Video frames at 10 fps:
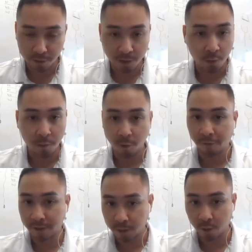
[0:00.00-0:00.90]
as well, both
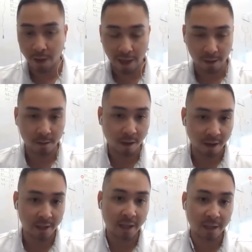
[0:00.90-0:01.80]
physical and
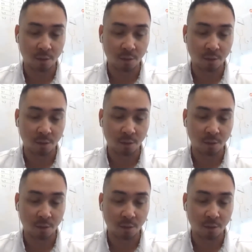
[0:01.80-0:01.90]
online. And